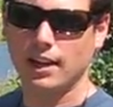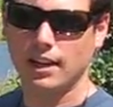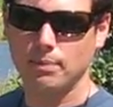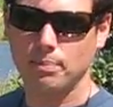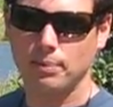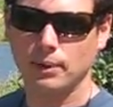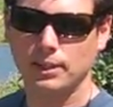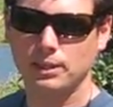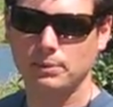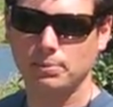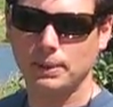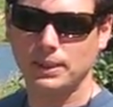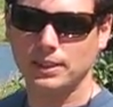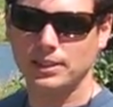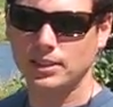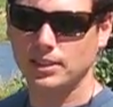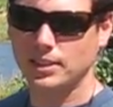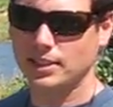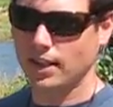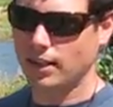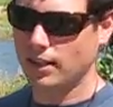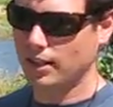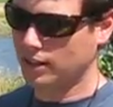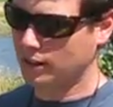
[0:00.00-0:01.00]
plus pieces
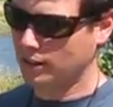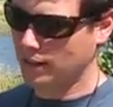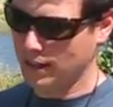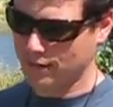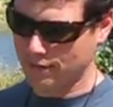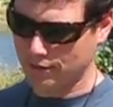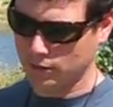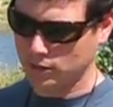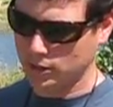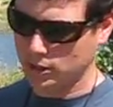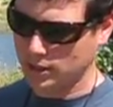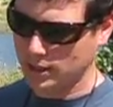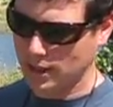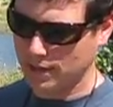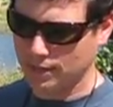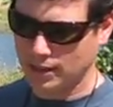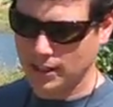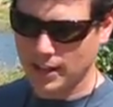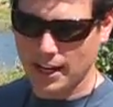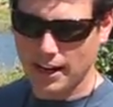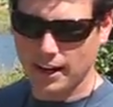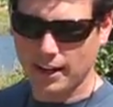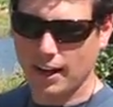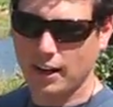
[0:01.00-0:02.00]
that are great for just
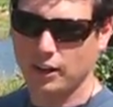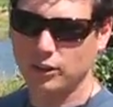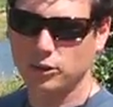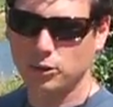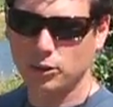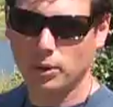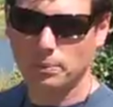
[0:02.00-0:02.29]
everyday outdoor